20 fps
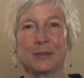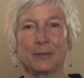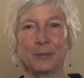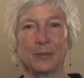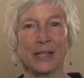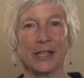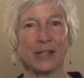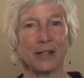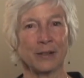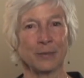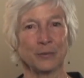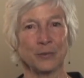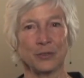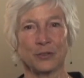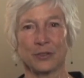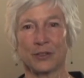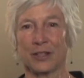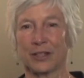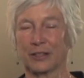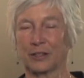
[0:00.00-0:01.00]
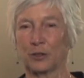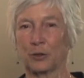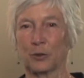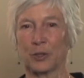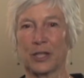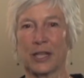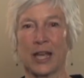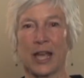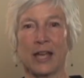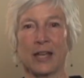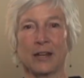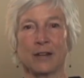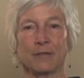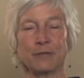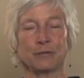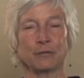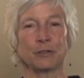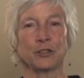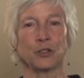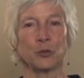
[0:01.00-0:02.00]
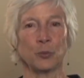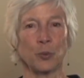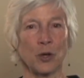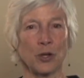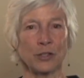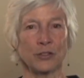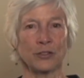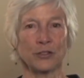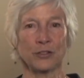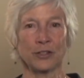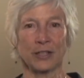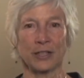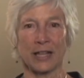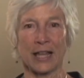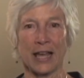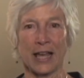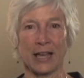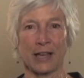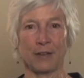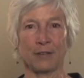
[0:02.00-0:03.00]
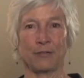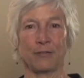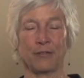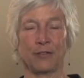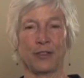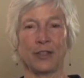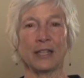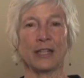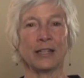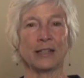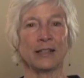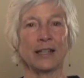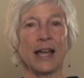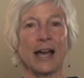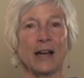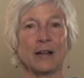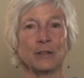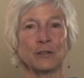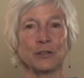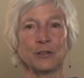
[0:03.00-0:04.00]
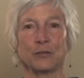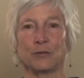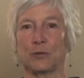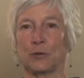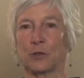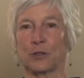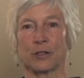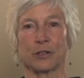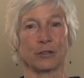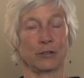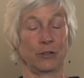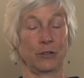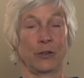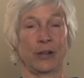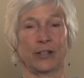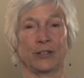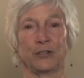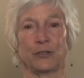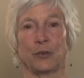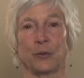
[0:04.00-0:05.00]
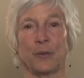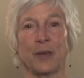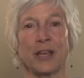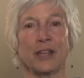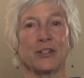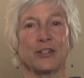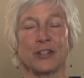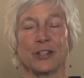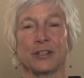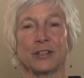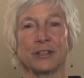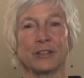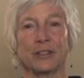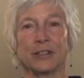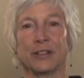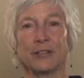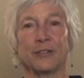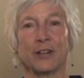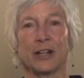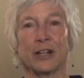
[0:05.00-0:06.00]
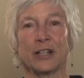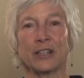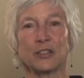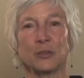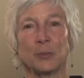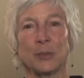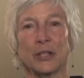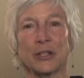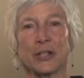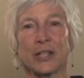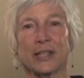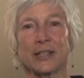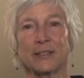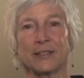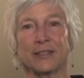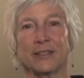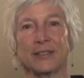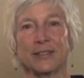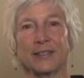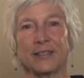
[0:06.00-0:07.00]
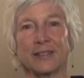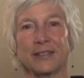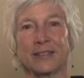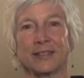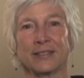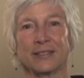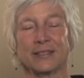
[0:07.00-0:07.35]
becomes a creative response to life that allows for transformation of our experiences.